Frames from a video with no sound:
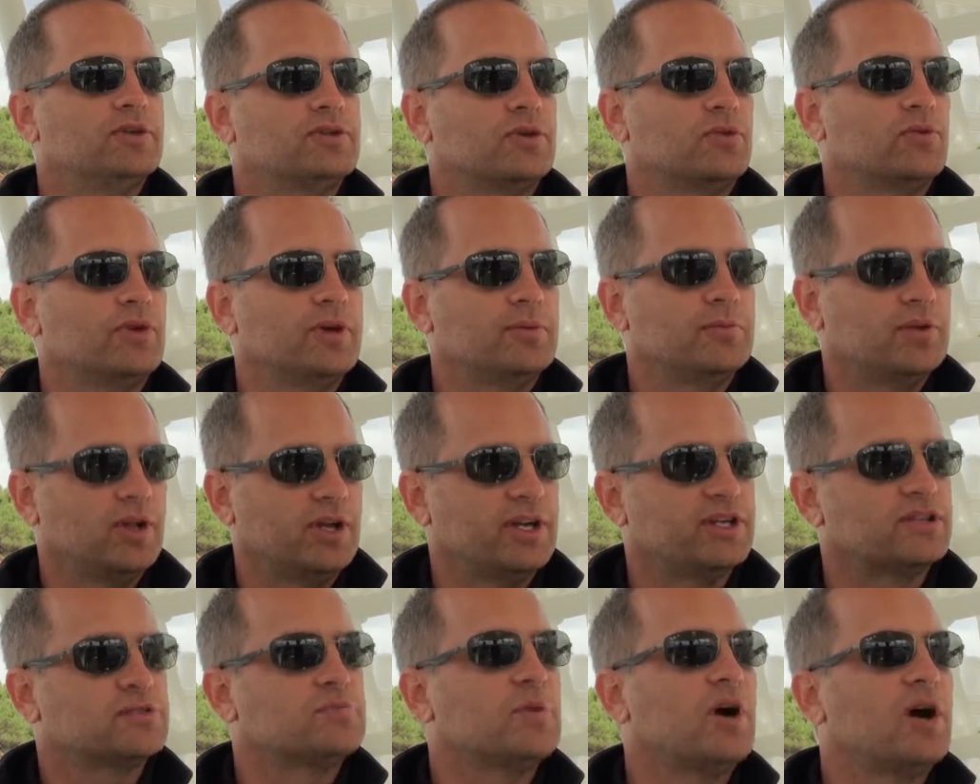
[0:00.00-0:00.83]
to
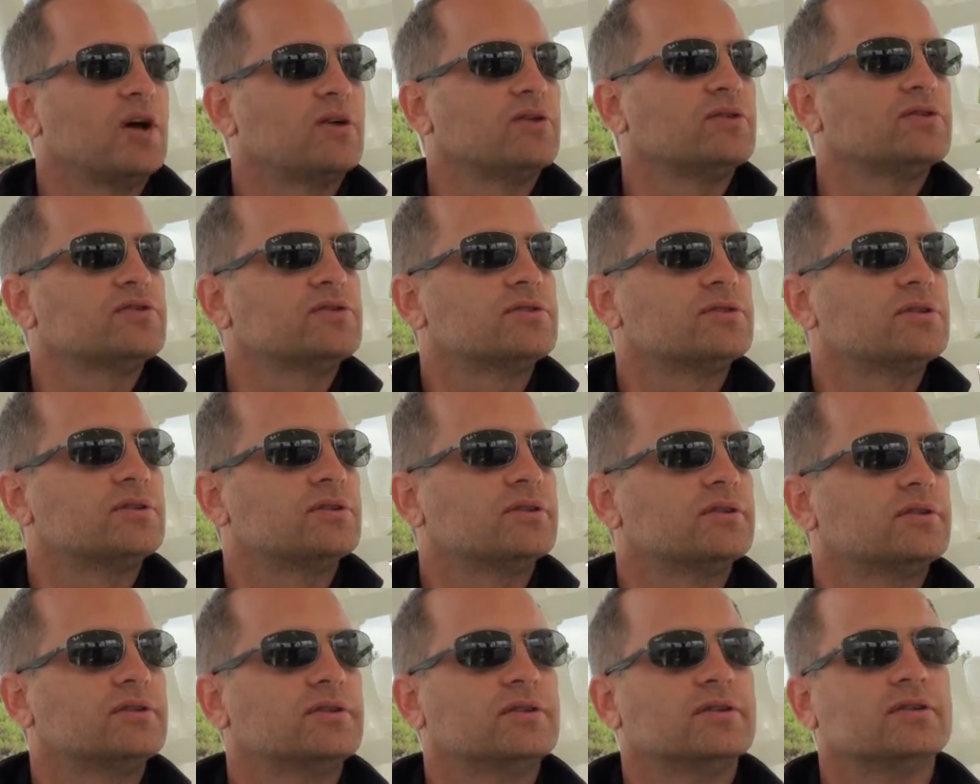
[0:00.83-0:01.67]
replace models
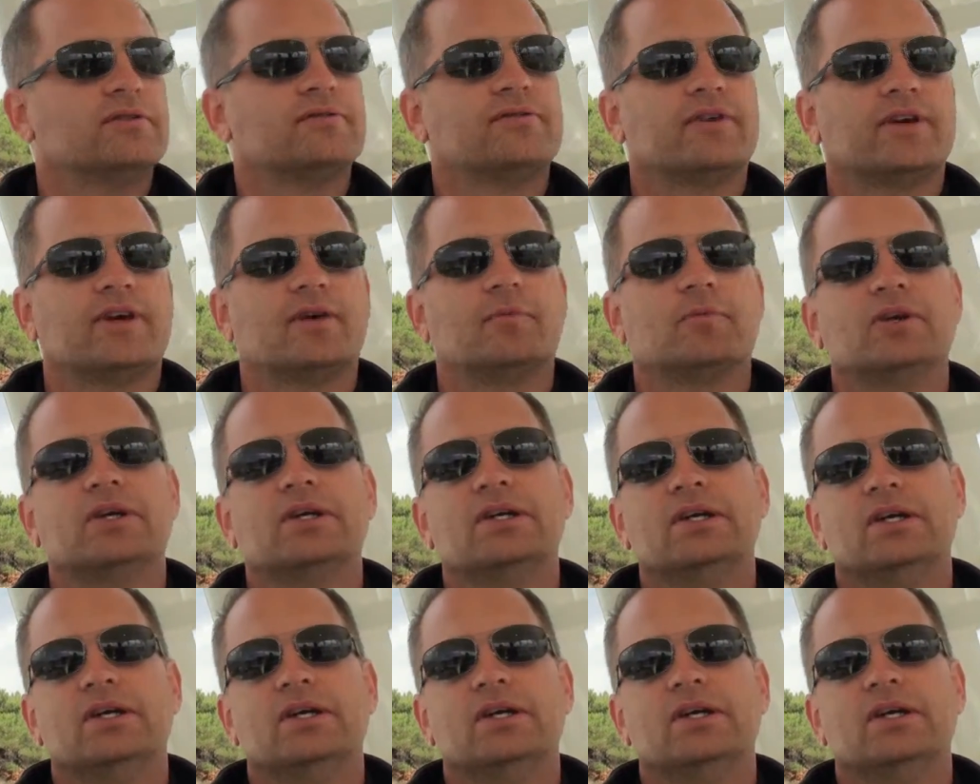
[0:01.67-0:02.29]
in the family.